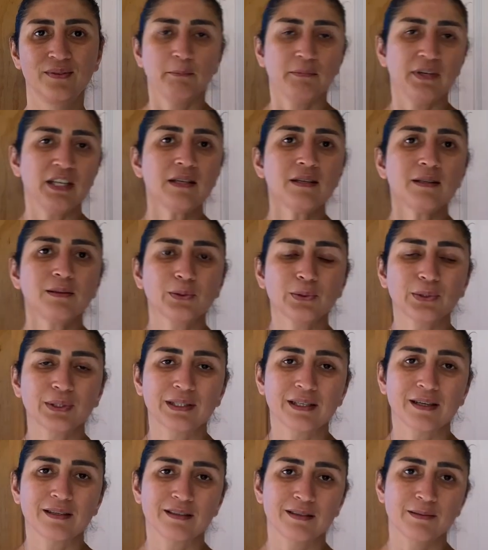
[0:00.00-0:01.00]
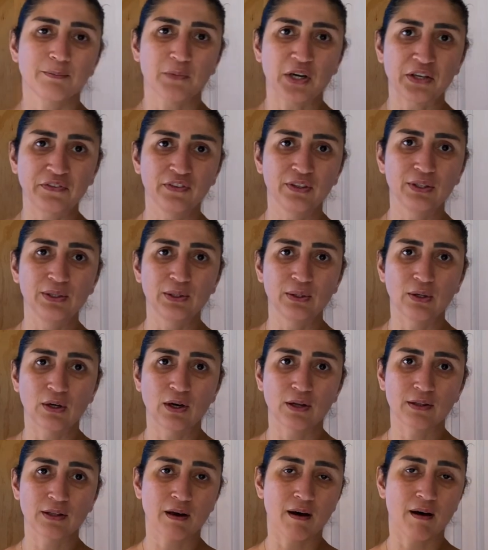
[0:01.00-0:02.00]
Please note that in my
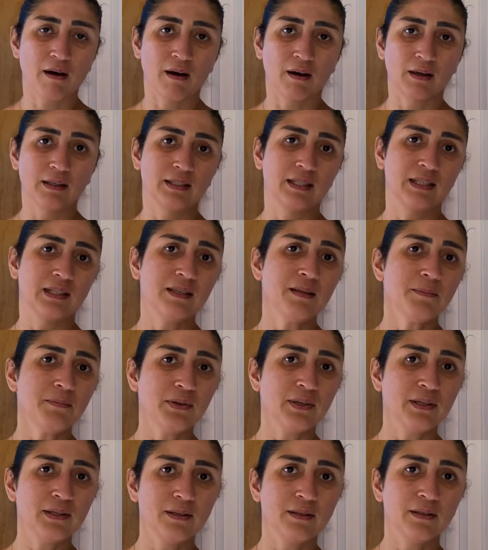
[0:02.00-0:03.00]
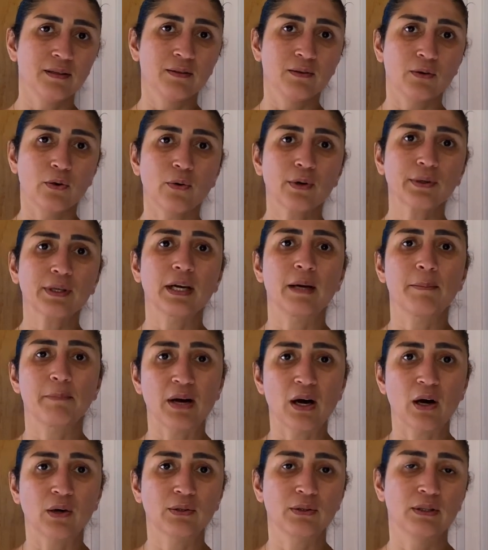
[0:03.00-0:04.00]
videos, I simply talk
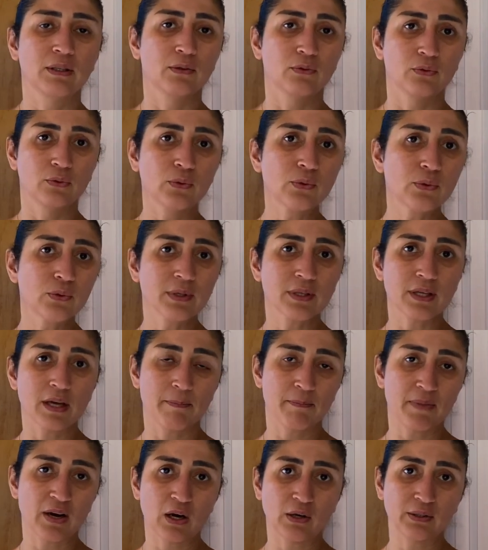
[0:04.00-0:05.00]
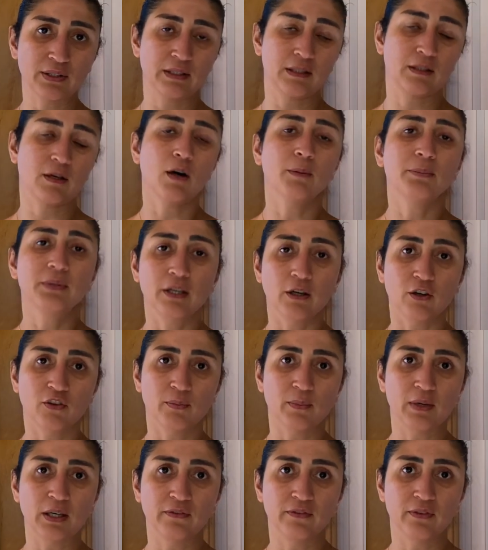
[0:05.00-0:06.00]
about the rules about the topic of
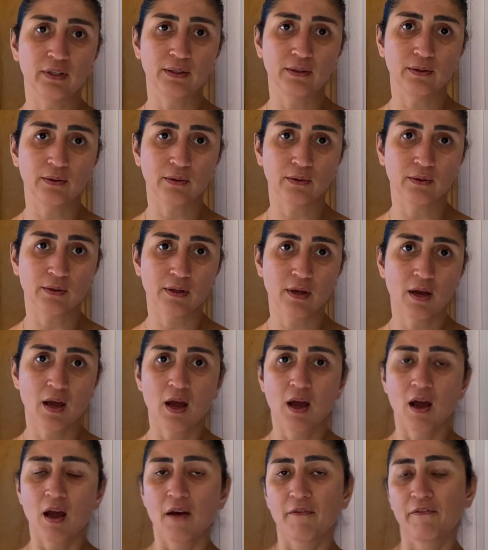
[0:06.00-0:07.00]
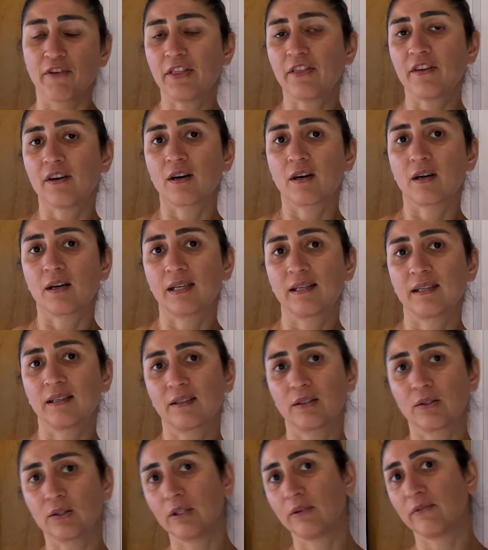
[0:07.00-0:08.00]
my videos. Whether I
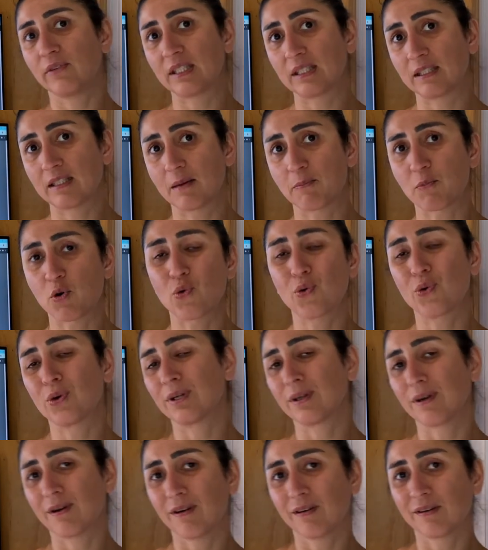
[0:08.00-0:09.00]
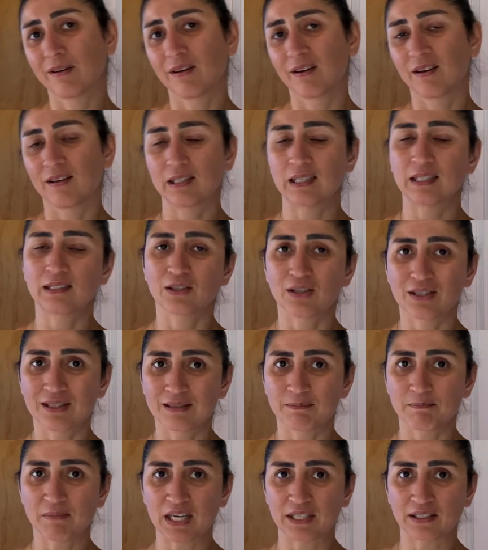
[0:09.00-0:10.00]
agree with them or not, that
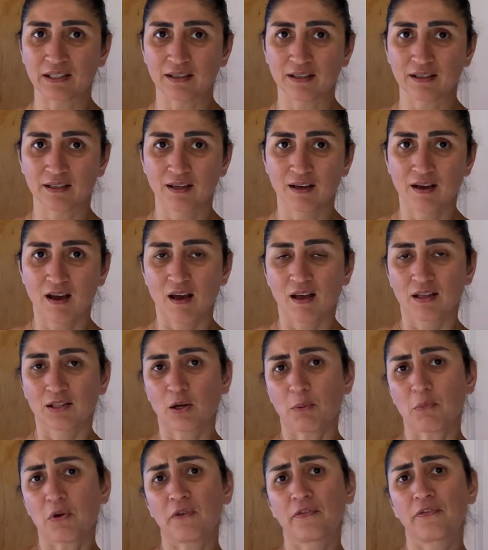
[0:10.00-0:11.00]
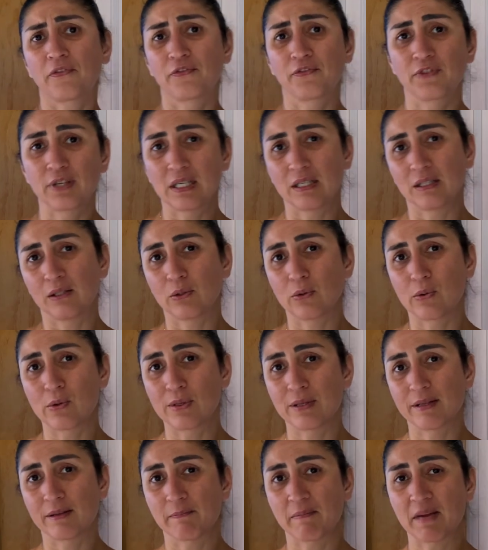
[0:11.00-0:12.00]
doesn't matter. Some of these
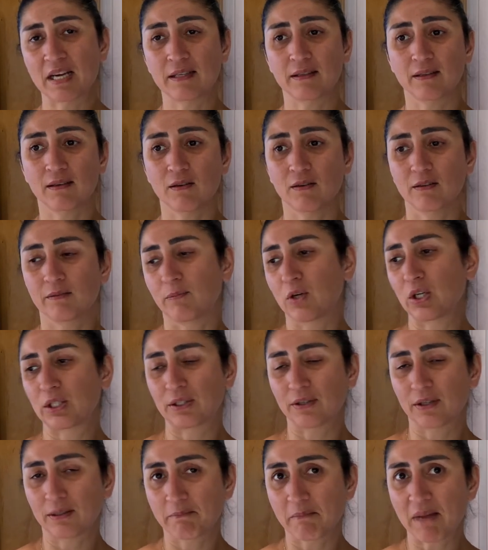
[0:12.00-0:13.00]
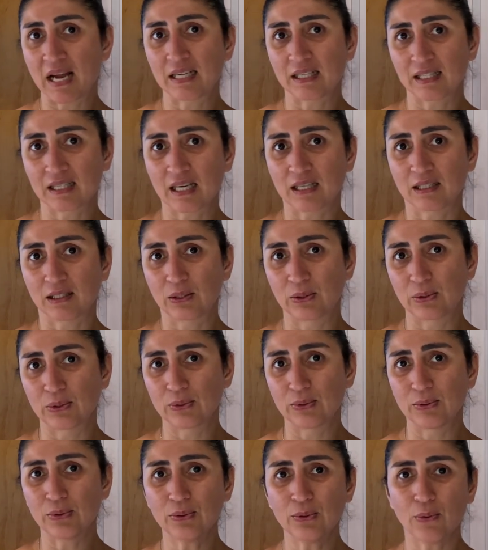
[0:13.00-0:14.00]
rules might not make sense to
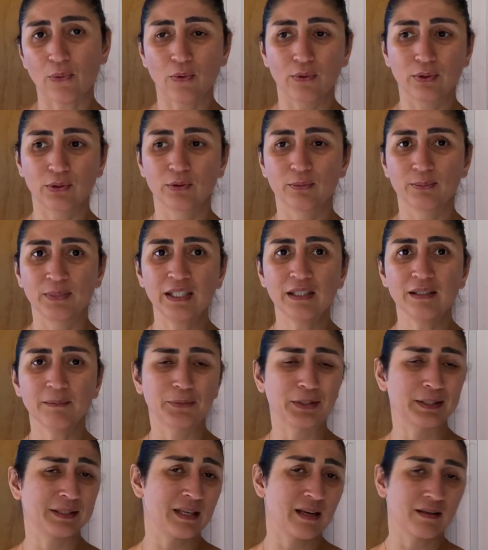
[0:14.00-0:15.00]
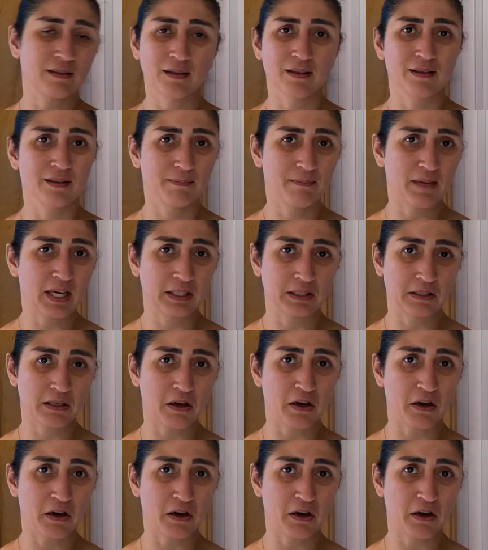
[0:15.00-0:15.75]
you or to me, but that doesn't matter